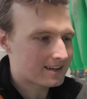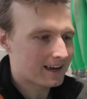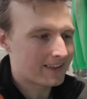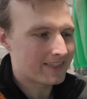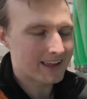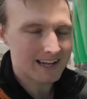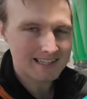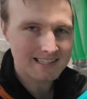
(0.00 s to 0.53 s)

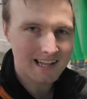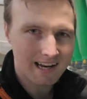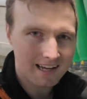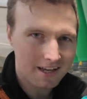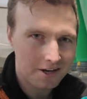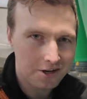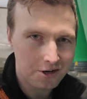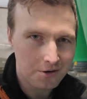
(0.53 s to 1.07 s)
and that's letting
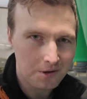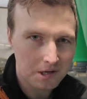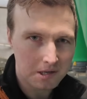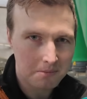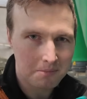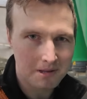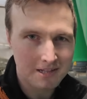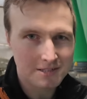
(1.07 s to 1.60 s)
it know it
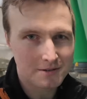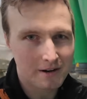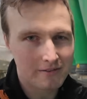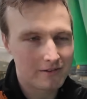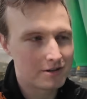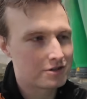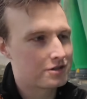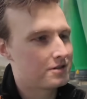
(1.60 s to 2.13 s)
completes a
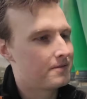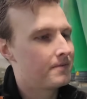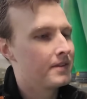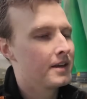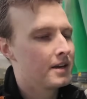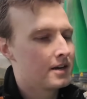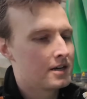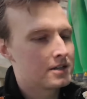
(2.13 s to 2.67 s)
revolution.
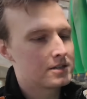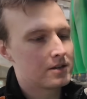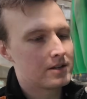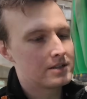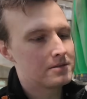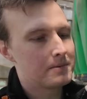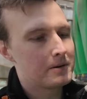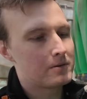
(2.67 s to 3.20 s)
So
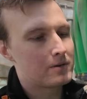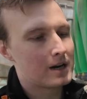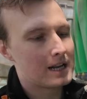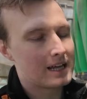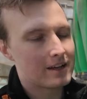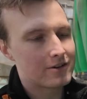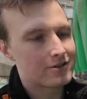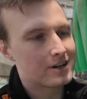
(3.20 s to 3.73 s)
this will be a
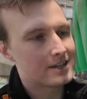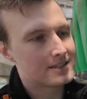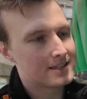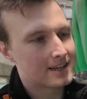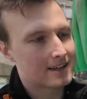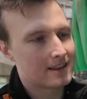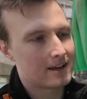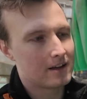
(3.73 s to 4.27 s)
really
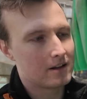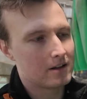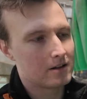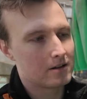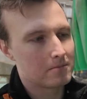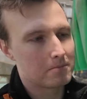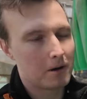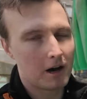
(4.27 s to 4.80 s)
interesting
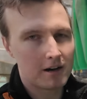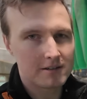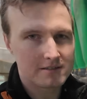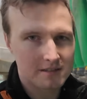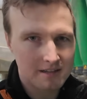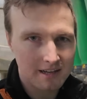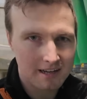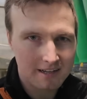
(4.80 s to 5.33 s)
little box
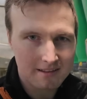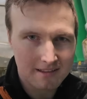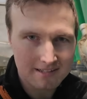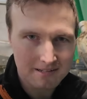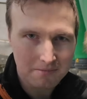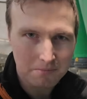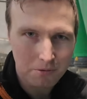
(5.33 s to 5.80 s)
to take, this little